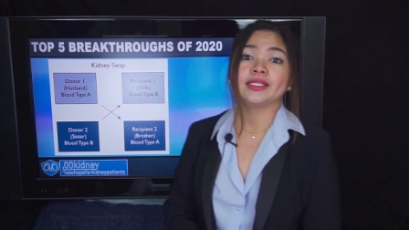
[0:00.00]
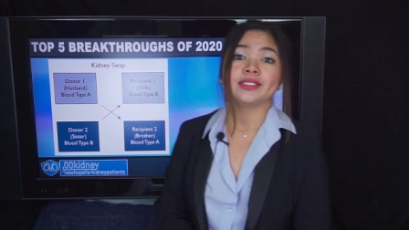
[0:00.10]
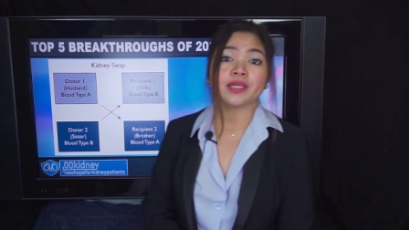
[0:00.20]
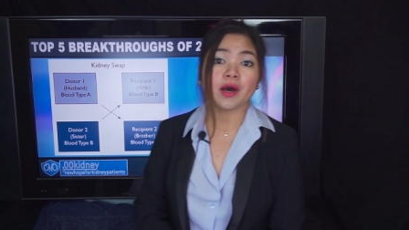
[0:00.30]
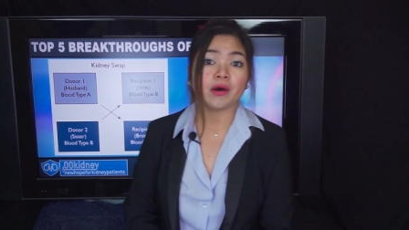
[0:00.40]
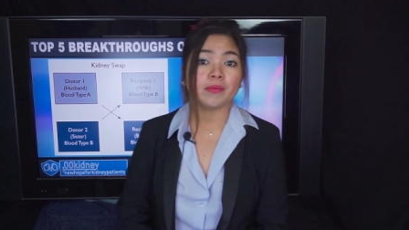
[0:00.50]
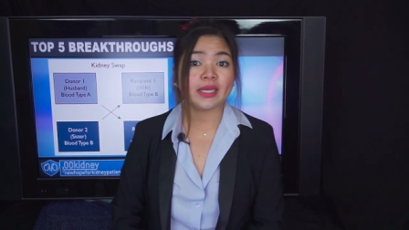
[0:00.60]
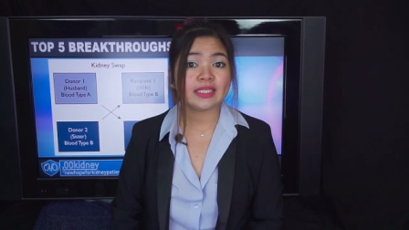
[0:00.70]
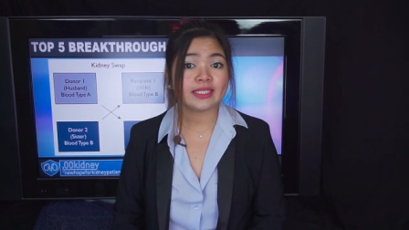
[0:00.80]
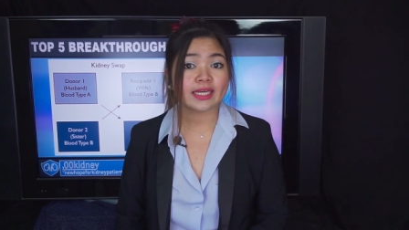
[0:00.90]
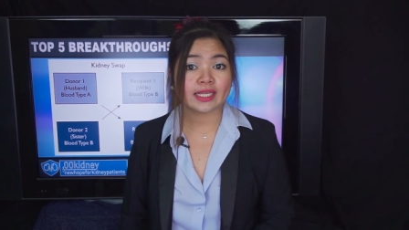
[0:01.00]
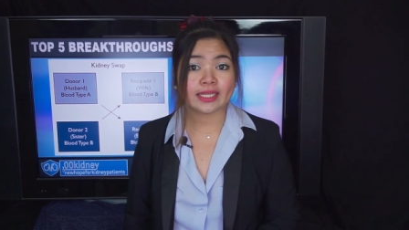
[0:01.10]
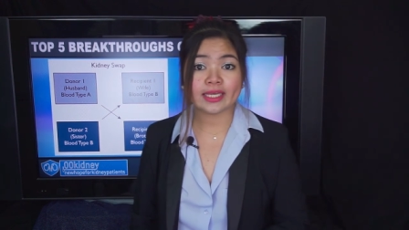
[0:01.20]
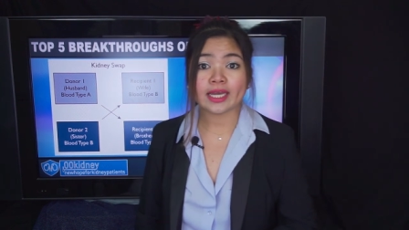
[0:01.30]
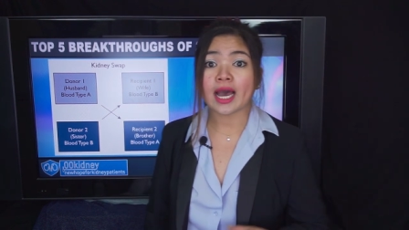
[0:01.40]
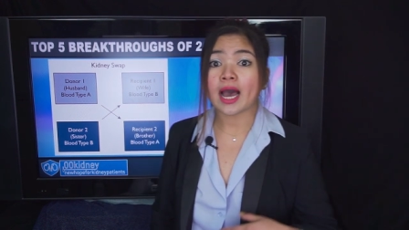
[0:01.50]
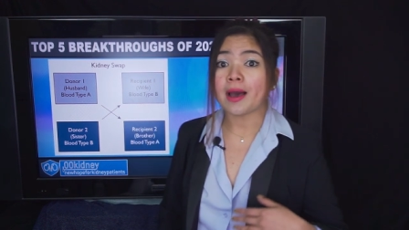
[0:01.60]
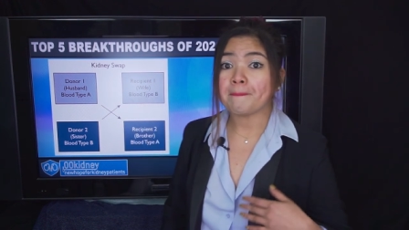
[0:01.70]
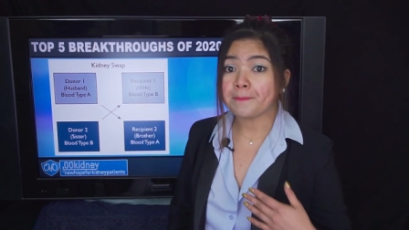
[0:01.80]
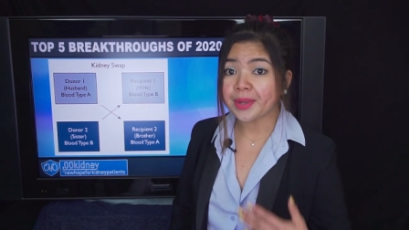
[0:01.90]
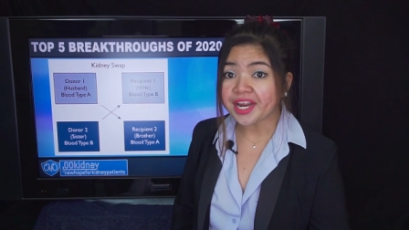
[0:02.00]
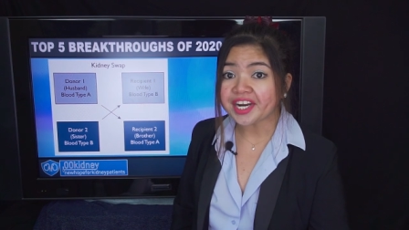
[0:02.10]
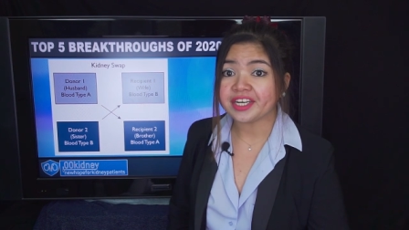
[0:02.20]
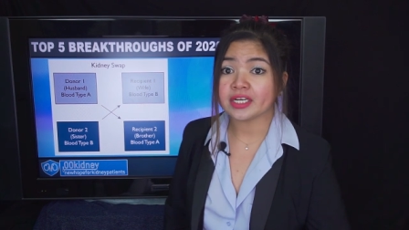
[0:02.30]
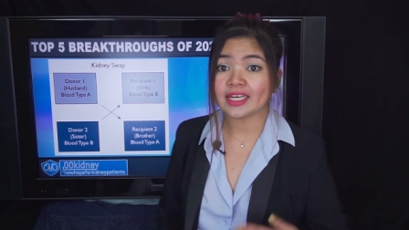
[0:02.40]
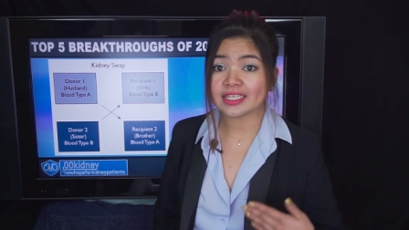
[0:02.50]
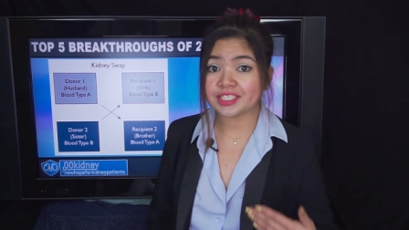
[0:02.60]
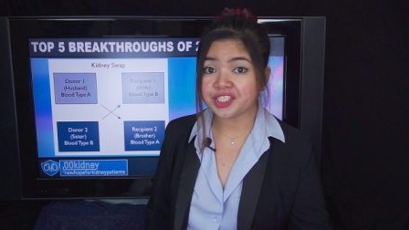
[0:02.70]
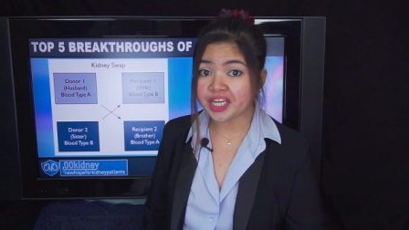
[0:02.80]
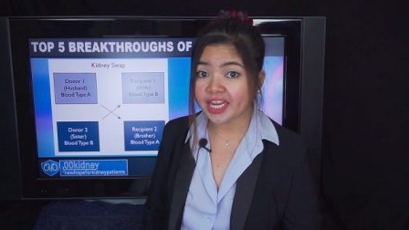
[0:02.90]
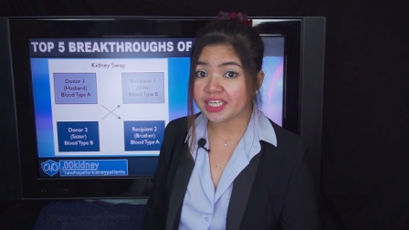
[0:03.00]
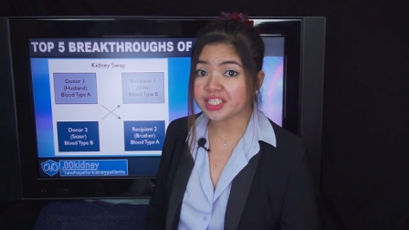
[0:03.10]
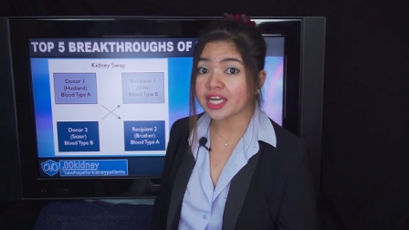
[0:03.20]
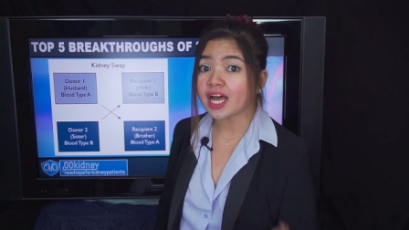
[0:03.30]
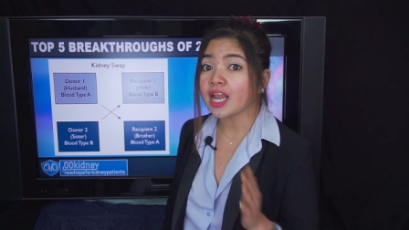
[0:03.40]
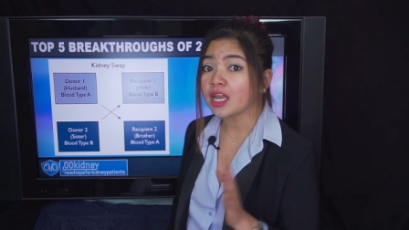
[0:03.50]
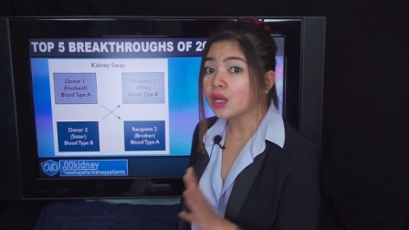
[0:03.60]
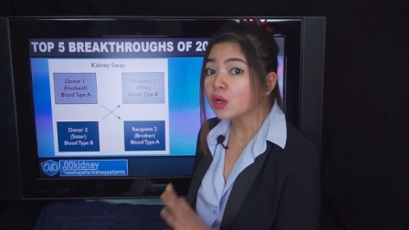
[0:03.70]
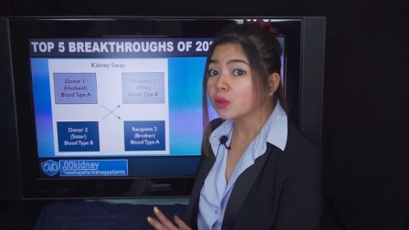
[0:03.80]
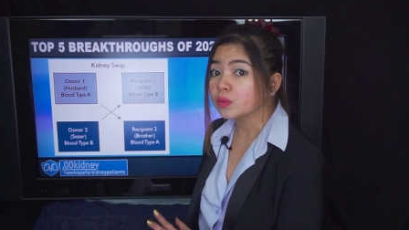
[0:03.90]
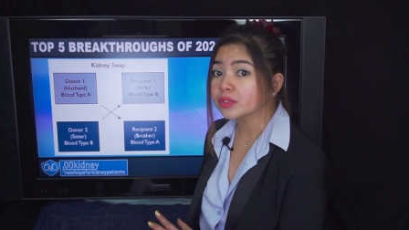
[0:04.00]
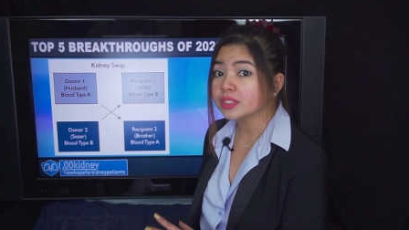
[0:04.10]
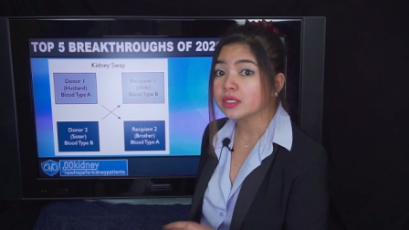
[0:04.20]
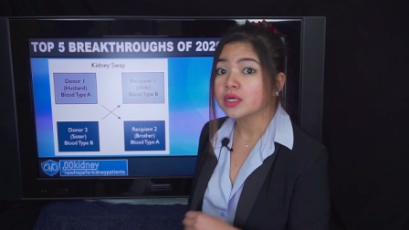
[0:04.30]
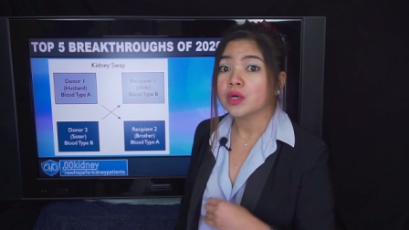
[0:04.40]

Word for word: So basically, a paired exchange allows